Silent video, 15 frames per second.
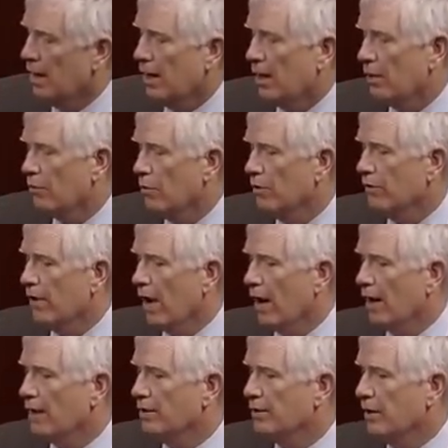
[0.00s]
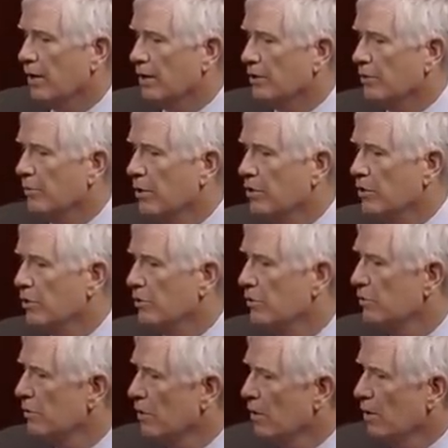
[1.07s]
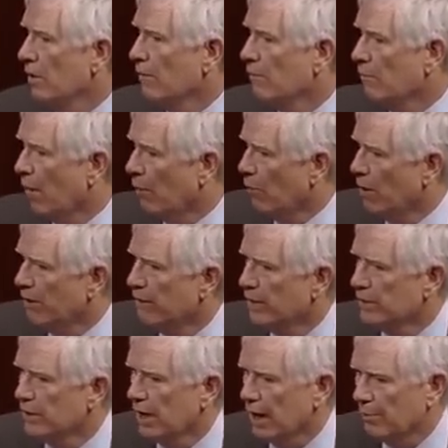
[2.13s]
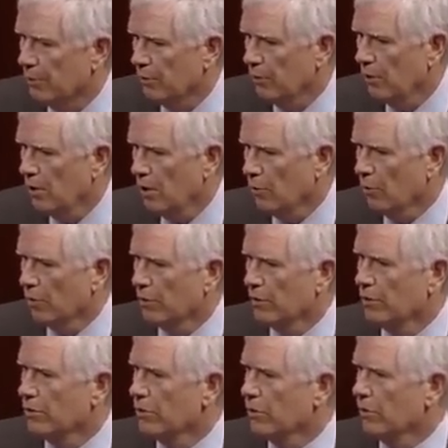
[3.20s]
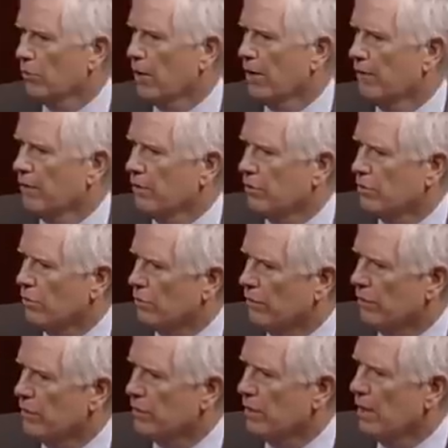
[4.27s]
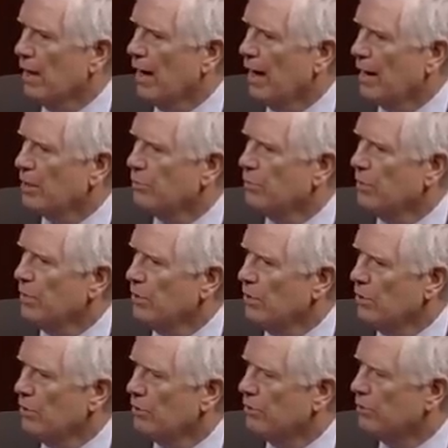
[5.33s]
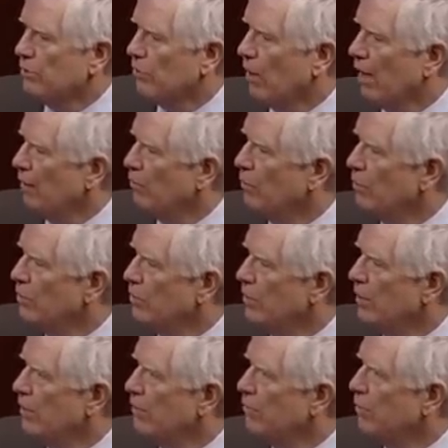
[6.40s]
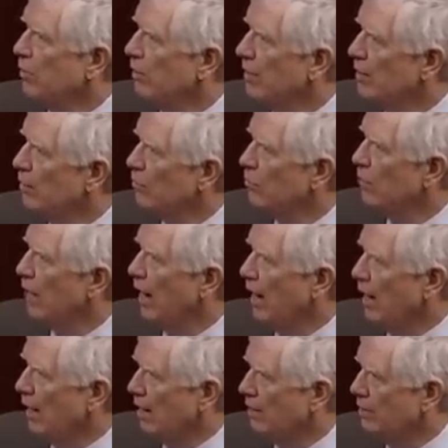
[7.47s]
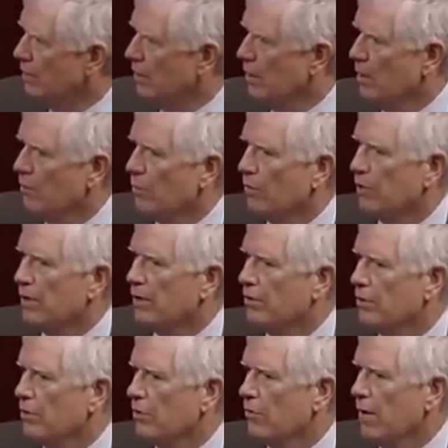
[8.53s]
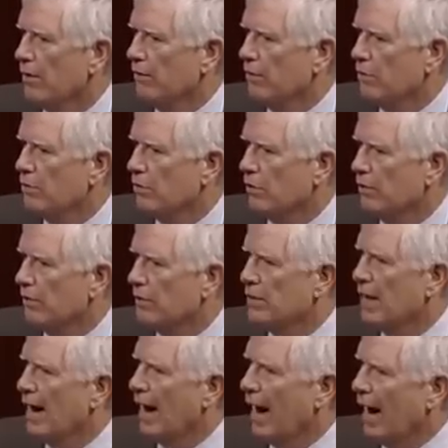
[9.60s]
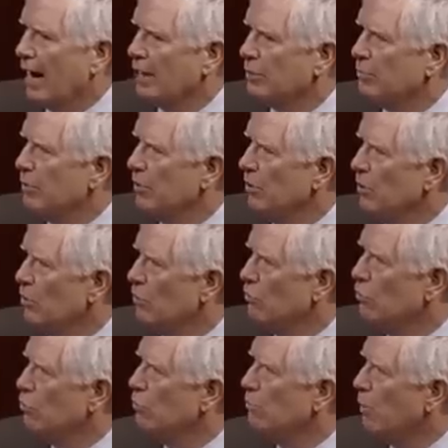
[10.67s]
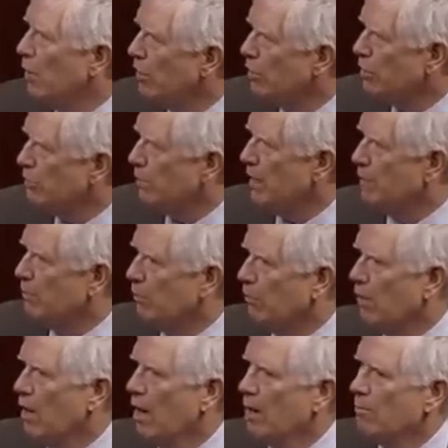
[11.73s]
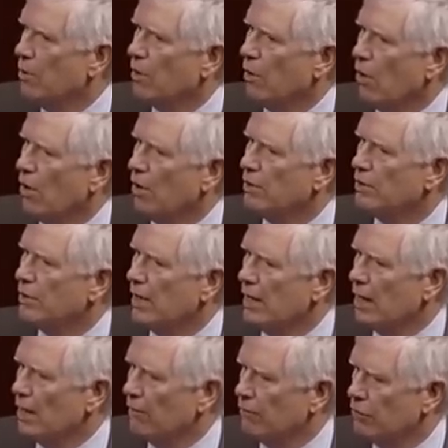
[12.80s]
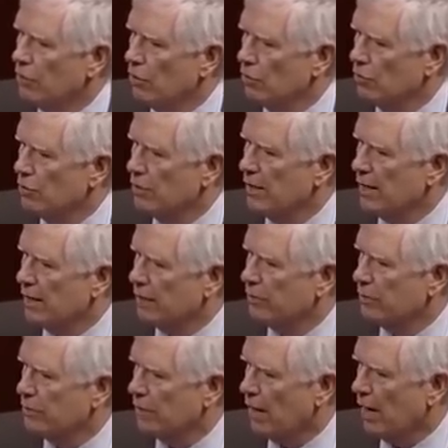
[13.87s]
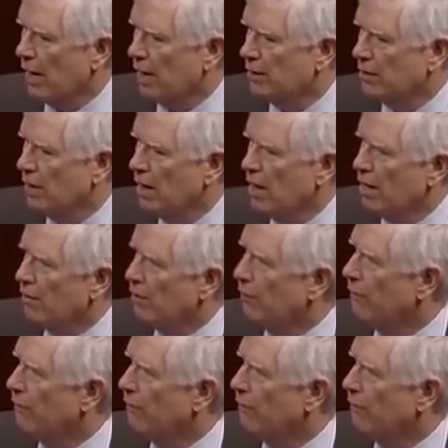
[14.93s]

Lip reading: And we've got some issues, by way of example, where the Internal Revenue Service has been used to try to achieve political gains, where the Internal Revenue Service has been used to punish people because they have chosen to exercise their